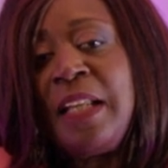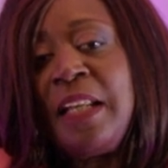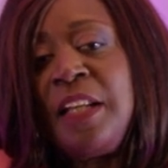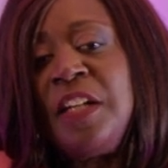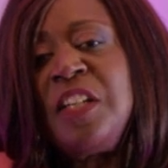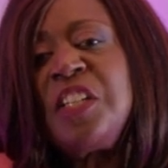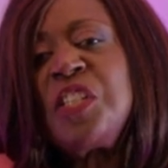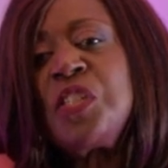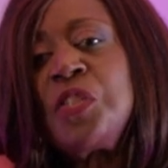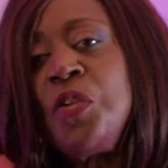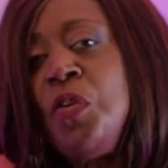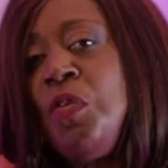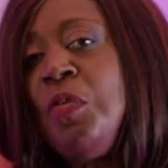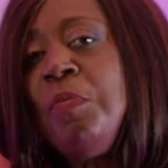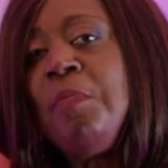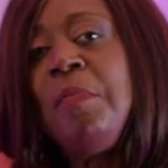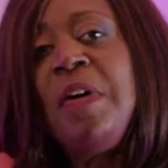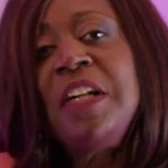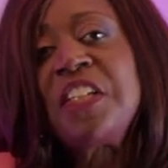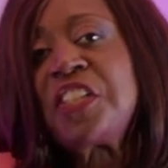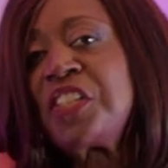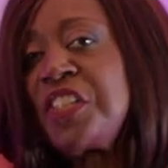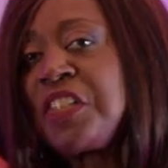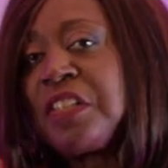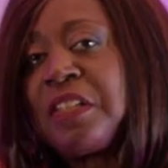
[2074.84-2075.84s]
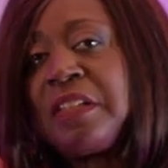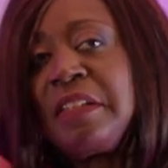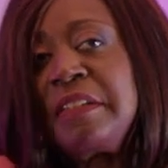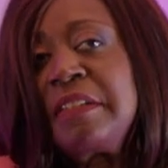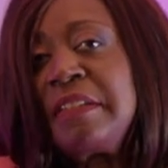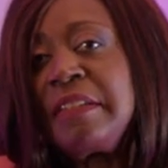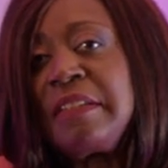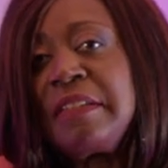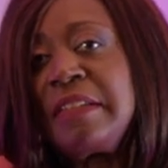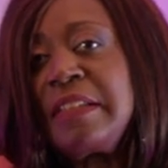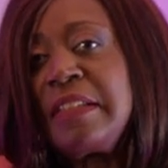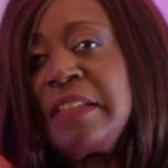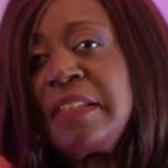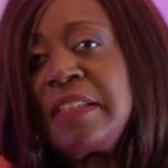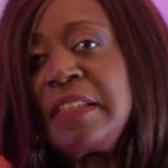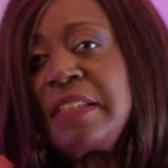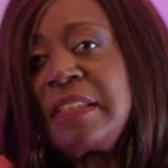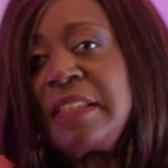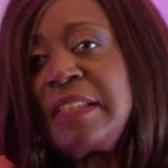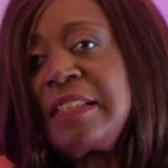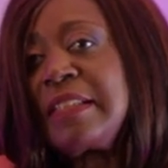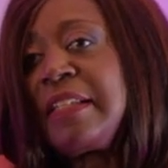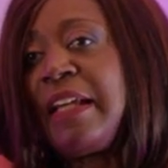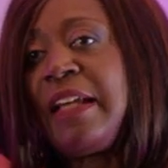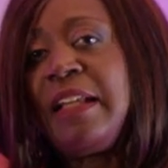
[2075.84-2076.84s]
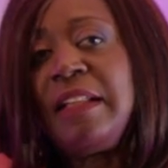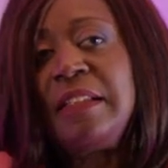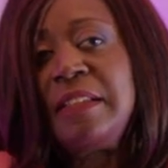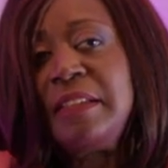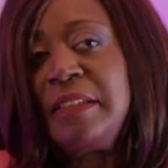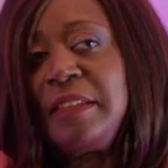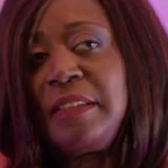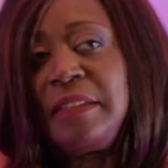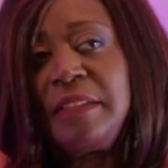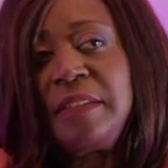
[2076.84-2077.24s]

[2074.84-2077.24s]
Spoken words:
There's so much to tell